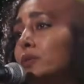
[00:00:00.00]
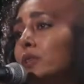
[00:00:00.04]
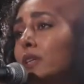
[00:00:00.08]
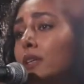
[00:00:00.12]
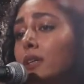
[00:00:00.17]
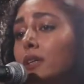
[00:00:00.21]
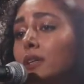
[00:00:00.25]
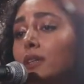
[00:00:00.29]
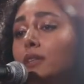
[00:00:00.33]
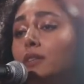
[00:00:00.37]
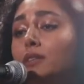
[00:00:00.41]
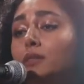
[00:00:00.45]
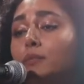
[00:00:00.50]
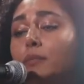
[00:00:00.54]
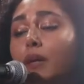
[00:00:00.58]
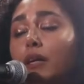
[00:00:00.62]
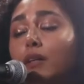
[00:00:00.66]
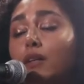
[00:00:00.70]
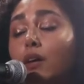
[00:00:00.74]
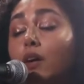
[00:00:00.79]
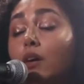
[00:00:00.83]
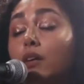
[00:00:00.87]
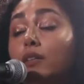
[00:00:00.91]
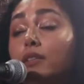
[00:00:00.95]
Plus,
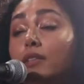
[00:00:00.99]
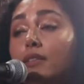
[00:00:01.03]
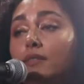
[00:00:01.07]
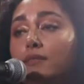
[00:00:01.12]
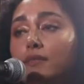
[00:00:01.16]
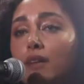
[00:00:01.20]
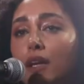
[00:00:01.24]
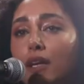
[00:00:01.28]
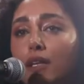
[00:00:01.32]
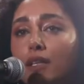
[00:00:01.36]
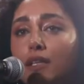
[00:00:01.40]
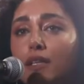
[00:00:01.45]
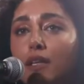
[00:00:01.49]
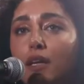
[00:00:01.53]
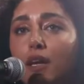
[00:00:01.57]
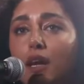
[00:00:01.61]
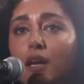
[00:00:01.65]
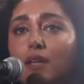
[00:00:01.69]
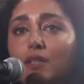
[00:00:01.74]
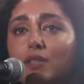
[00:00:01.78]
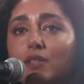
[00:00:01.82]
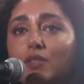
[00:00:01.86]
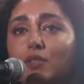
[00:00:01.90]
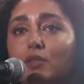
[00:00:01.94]
how the rock band
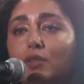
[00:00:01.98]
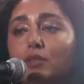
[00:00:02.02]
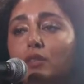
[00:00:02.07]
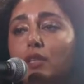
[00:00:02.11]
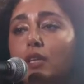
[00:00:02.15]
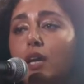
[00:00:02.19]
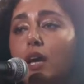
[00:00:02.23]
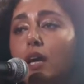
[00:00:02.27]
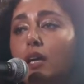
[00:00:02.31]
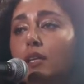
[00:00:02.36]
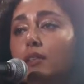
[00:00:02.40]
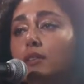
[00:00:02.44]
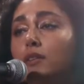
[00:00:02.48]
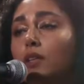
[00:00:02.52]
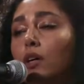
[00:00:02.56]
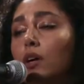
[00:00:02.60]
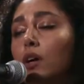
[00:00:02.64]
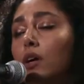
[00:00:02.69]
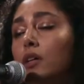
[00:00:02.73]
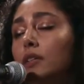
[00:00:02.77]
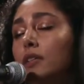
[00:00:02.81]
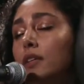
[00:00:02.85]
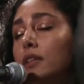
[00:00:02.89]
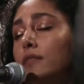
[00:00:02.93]
Coldplay is
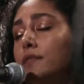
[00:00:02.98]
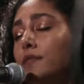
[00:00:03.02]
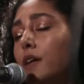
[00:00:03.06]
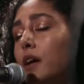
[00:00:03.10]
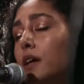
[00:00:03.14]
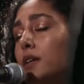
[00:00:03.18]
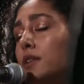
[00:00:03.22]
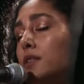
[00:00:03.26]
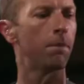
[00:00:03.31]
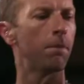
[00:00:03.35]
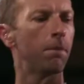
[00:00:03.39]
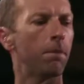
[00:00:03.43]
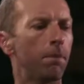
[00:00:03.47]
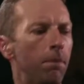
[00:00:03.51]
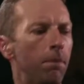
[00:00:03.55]
offering its support